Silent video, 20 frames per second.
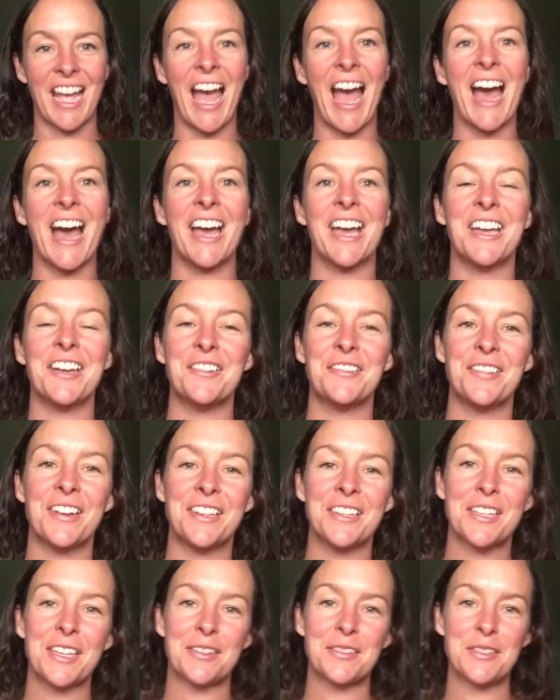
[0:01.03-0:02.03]
Hi,
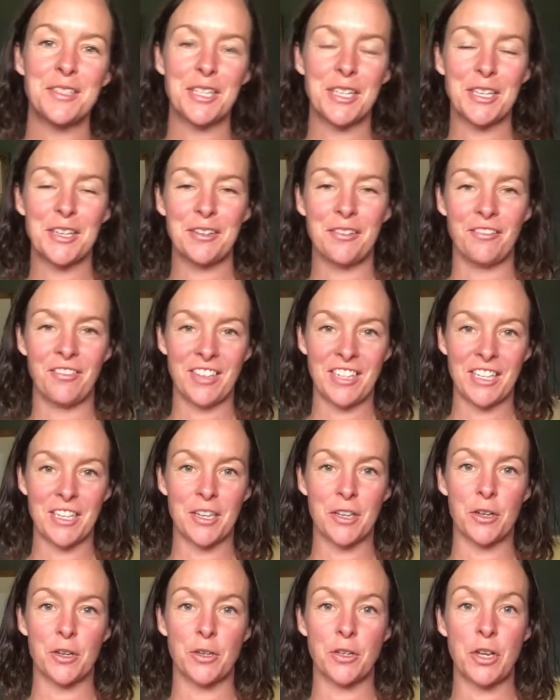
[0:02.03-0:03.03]
welcome to
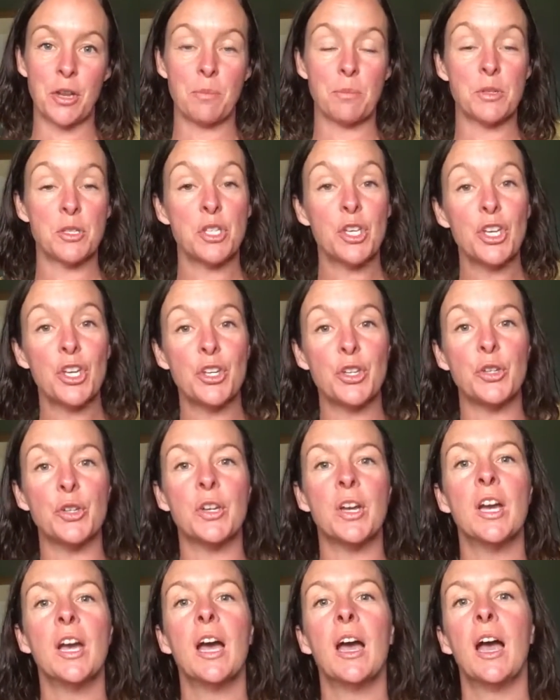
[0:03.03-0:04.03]
video number
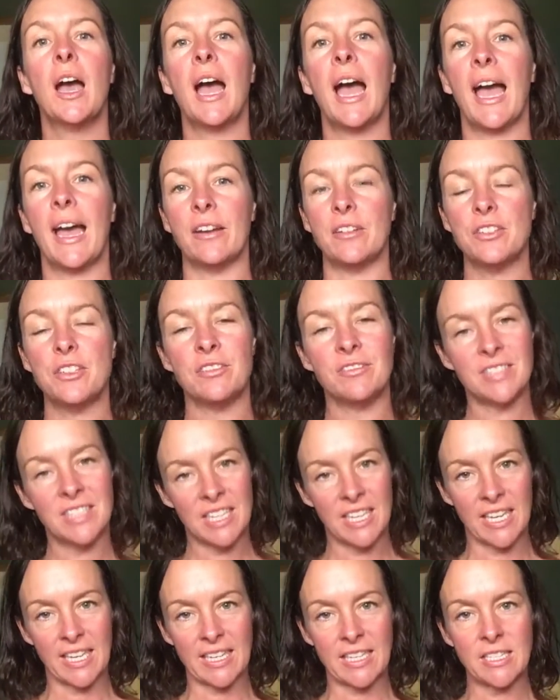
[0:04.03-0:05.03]
two, how to
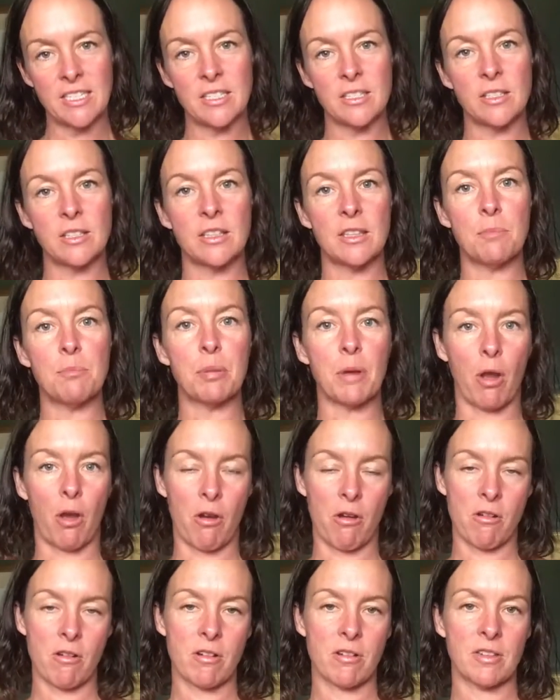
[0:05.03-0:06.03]
release the
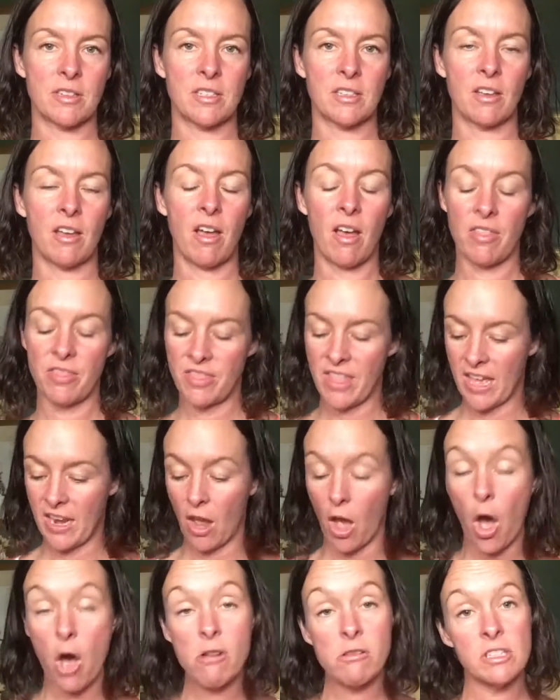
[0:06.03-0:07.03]
blocks that
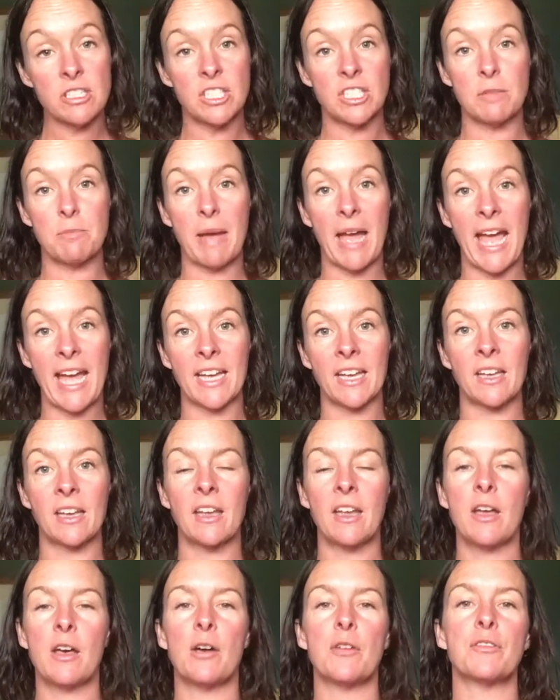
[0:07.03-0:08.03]
are holding you back
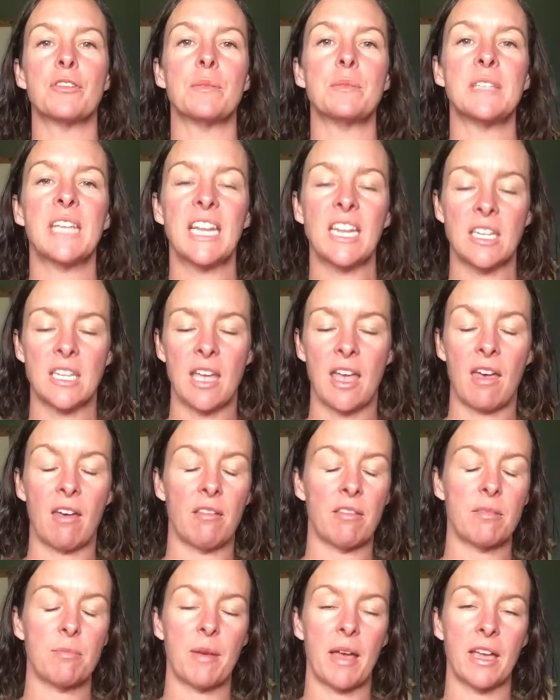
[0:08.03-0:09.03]
from getting your
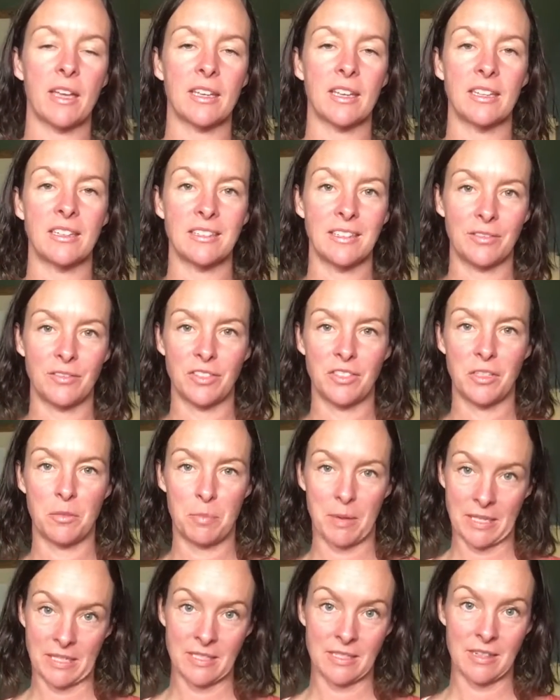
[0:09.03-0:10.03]
health back and living your
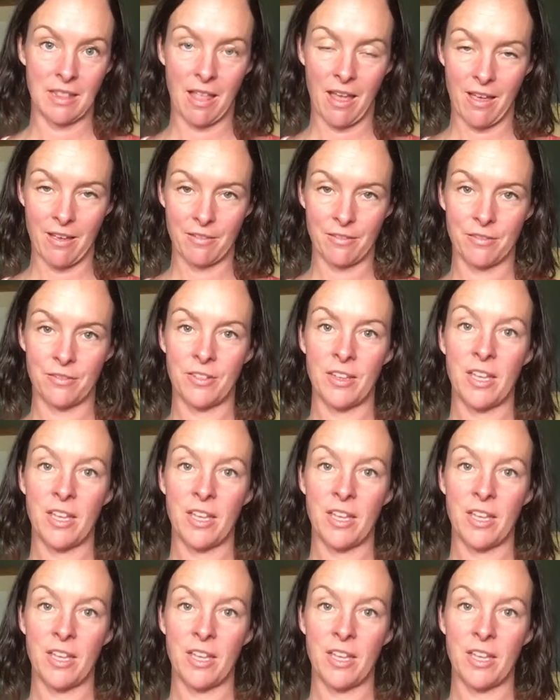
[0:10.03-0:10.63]
best life.